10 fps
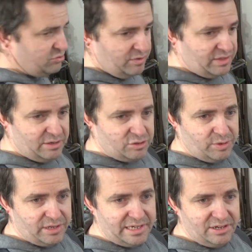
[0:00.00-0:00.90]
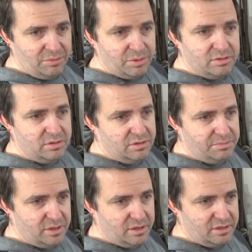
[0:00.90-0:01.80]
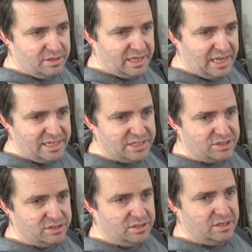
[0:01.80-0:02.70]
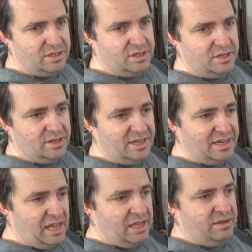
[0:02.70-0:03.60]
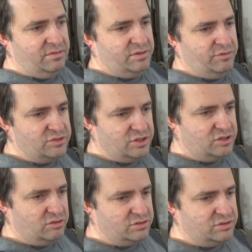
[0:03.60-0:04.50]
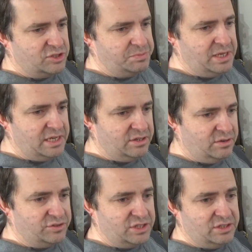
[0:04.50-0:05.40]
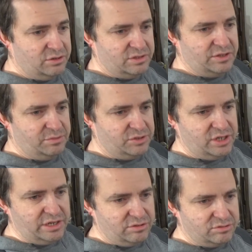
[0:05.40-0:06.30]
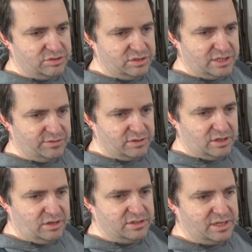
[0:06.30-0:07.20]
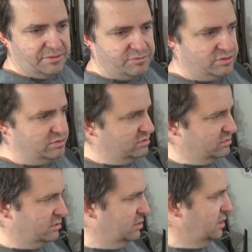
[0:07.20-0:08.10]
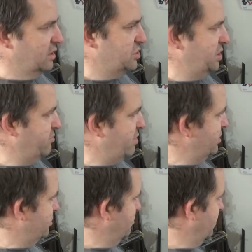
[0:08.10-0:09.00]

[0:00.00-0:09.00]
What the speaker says: to have the little twiddly knob, but again, it's a lathe, runs at a constant speed. Obviously you've got different materials and different cutting depths and chip rates and all